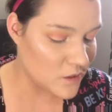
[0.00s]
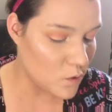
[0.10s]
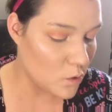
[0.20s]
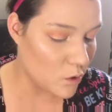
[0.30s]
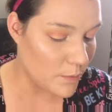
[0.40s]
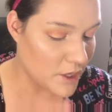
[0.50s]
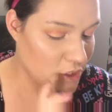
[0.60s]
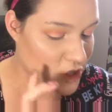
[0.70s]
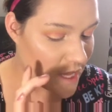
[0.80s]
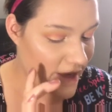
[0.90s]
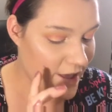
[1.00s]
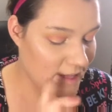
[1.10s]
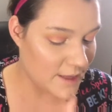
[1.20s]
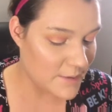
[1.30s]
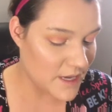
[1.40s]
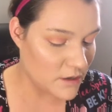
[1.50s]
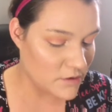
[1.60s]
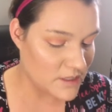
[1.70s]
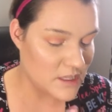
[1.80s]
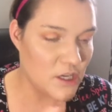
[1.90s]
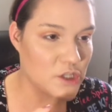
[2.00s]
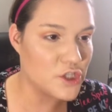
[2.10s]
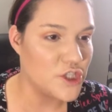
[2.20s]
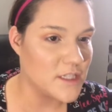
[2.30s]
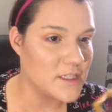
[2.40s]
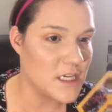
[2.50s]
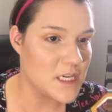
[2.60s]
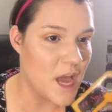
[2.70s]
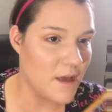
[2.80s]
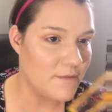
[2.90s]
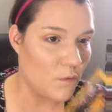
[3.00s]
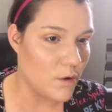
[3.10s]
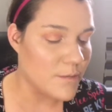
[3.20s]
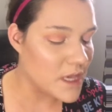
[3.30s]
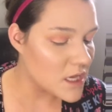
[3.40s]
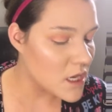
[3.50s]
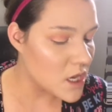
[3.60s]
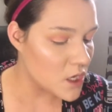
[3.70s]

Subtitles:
Coral Punch and Lemonade Crazy, are just not for me.